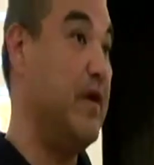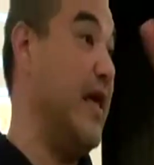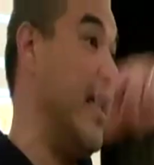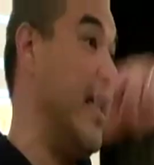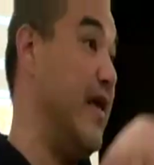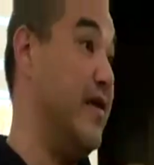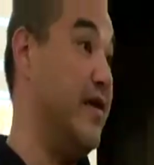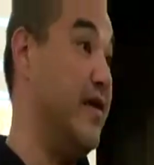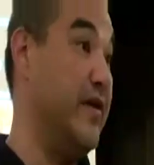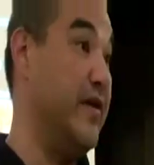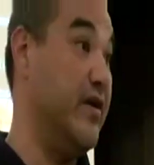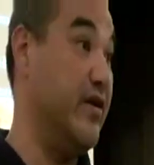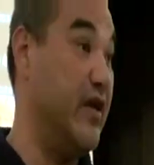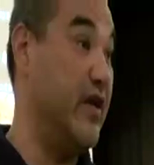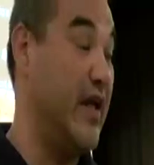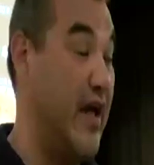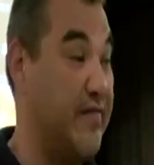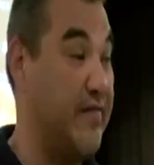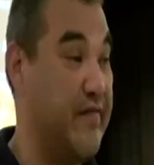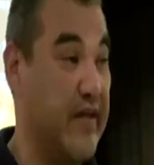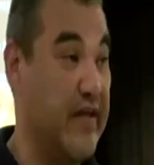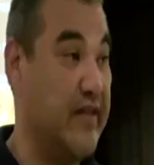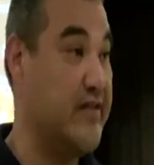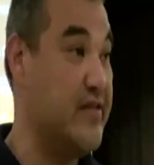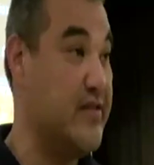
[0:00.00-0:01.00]
Canada. You have
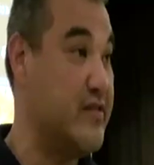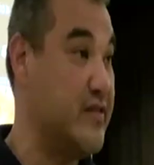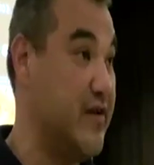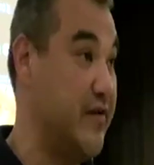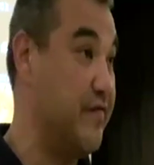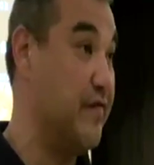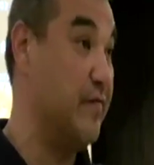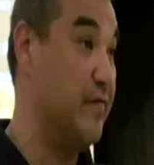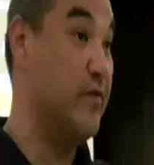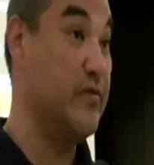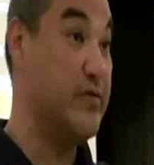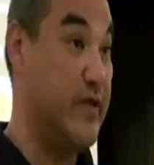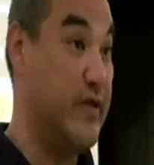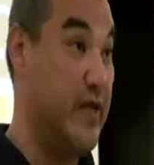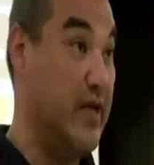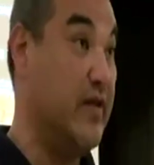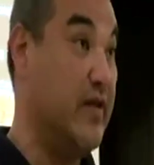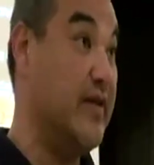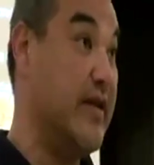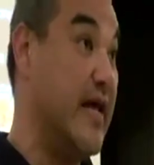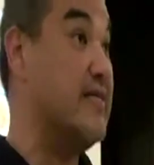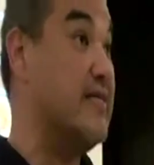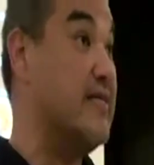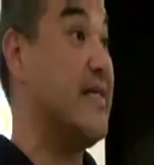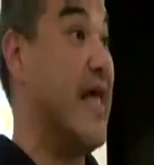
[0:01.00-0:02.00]
to get the stuff from New Zealand
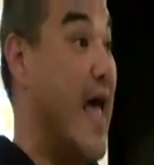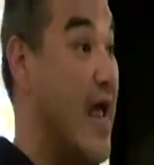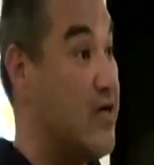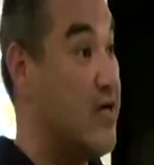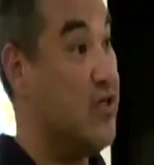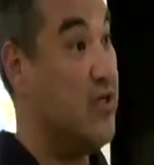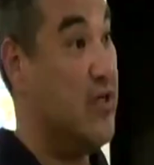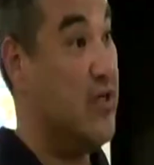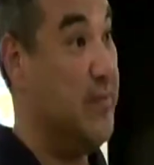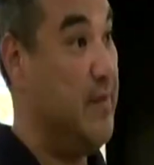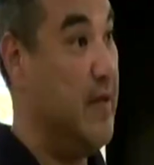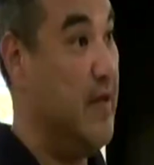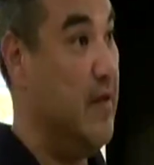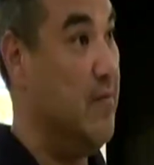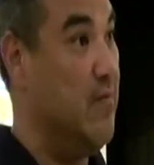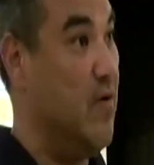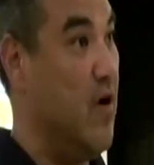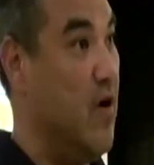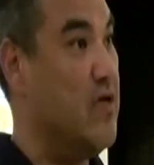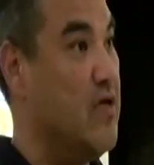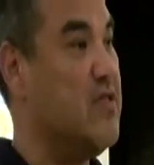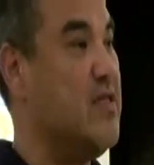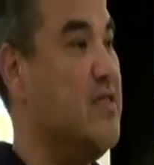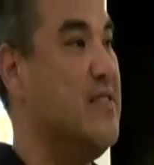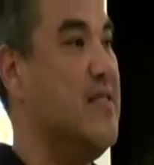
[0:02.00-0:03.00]
that is actually peat
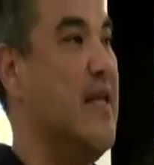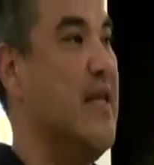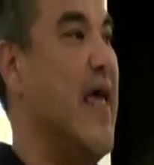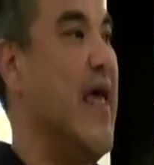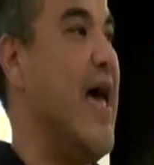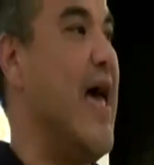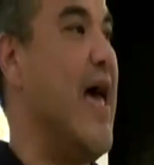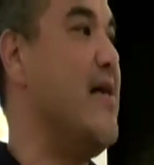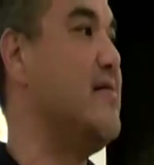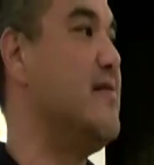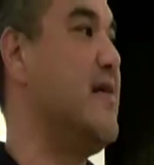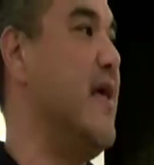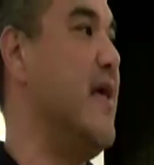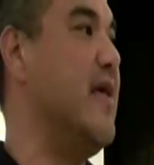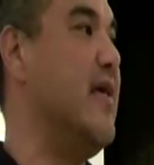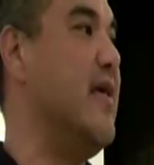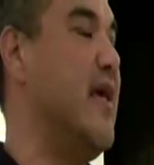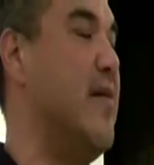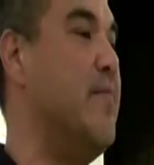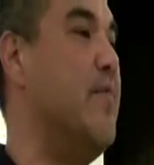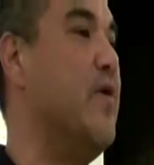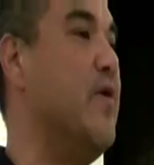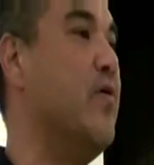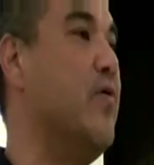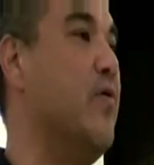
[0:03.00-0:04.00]
moss because it has a
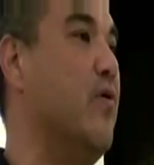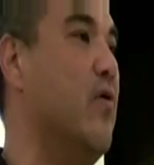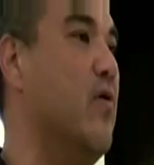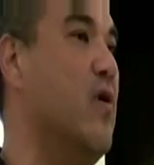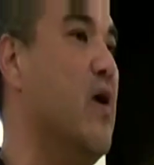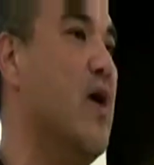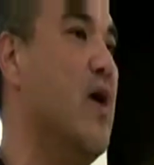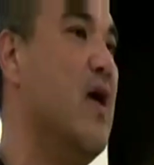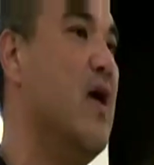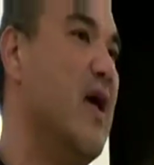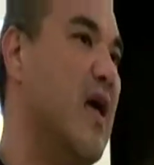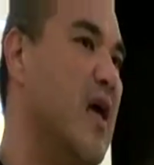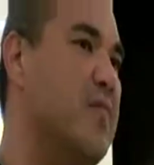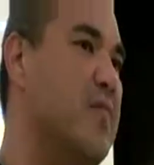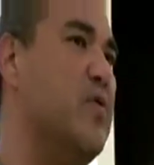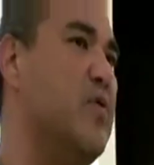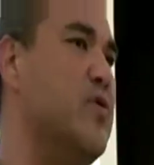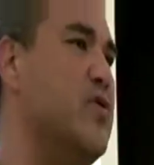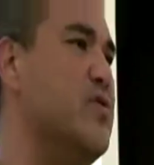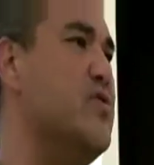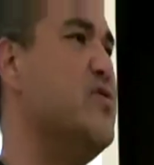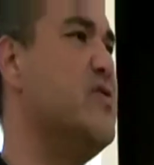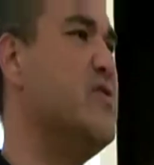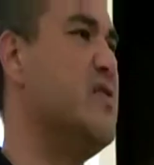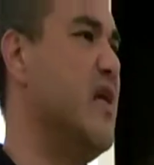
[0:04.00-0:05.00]
chemical. It
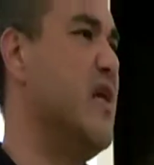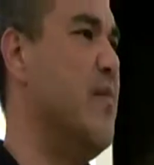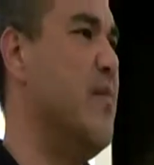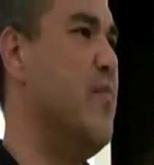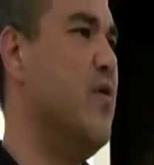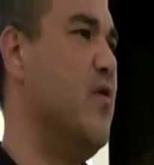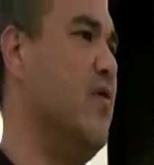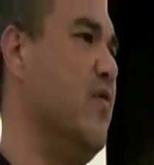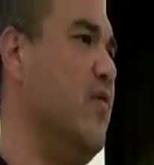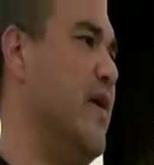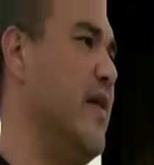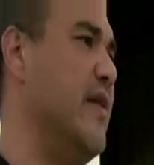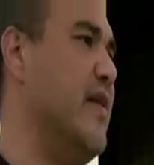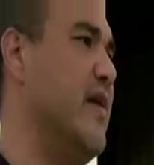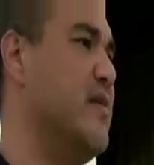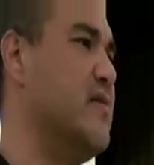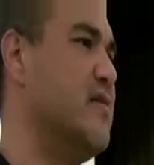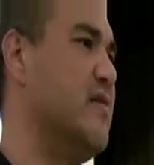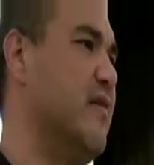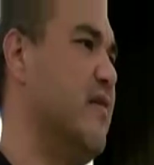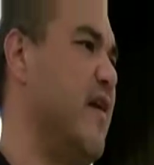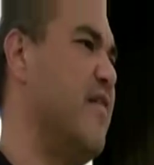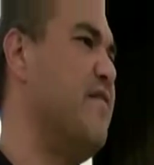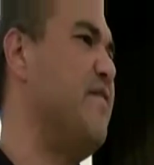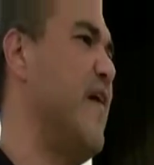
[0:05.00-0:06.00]
produces a chemical that does
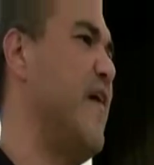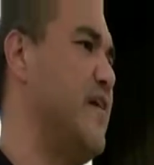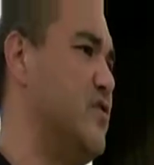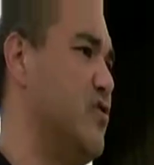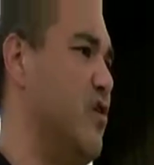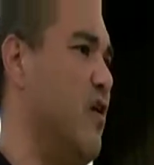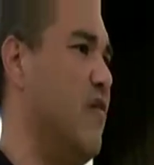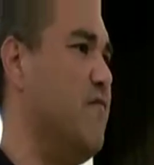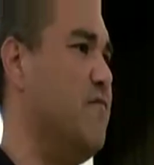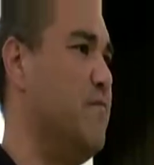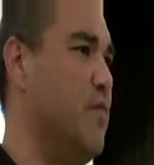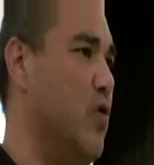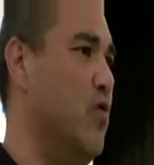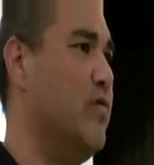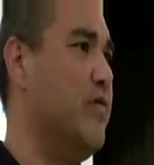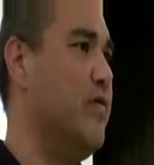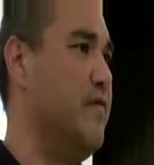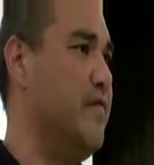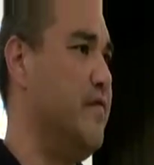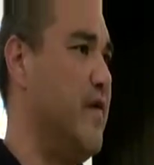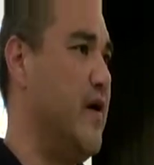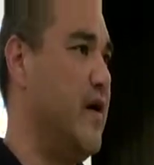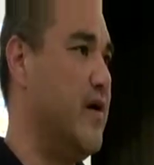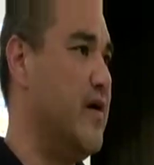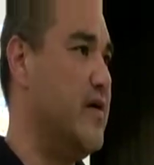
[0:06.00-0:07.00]
that fights off mold and
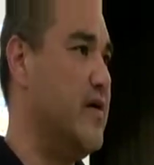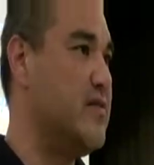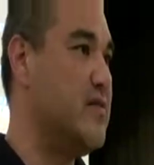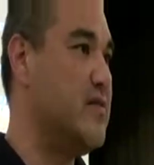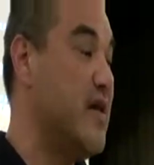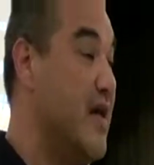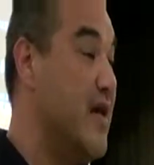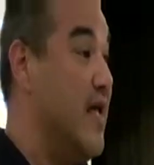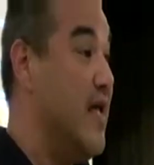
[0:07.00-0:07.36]
fungus.